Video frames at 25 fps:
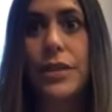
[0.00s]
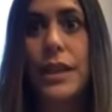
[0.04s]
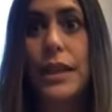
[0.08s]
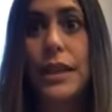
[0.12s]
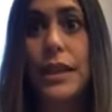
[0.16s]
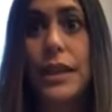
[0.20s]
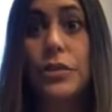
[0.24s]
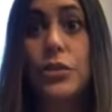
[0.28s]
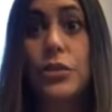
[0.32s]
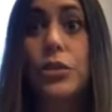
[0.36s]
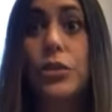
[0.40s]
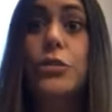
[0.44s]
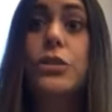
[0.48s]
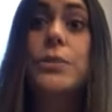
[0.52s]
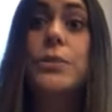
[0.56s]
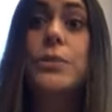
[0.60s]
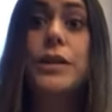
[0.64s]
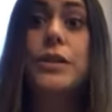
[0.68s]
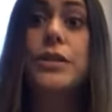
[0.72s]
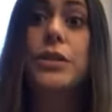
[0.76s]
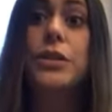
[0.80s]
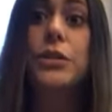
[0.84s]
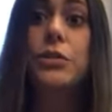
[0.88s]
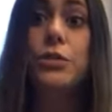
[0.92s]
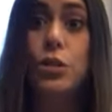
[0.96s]
the Juice
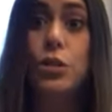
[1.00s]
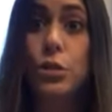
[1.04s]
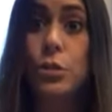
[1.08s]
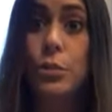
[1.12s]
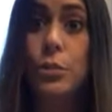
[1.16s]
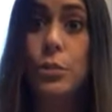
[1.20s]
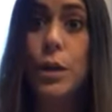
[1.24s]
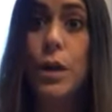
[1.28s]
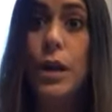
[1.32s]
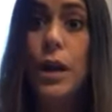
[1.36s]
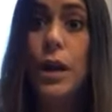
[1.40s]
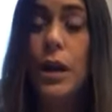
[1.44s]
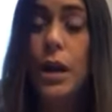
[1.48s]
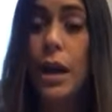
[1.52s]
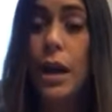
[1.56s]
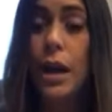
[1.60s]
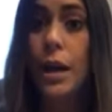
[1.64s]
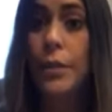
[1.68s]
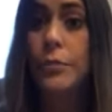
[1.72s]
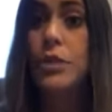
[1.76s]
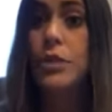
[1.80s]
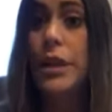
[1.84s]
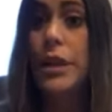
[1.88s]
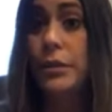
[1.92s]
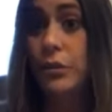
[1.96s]
Plus YouTube
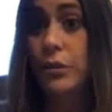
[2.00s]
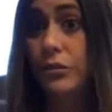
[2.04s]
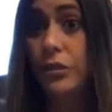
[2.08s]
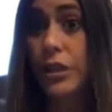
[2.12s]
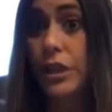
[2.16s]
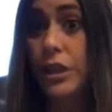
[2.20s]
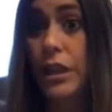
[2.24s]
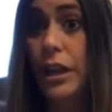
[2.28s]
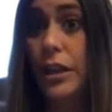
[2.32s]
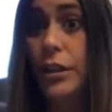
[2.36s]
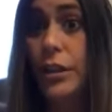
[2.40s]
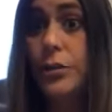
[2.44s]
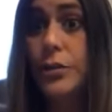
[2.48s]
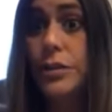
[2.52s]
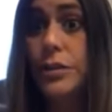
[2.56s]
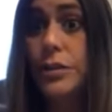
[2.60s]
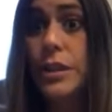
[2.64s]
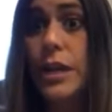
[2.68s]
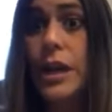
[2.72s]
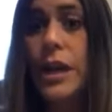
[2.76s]
channel videos.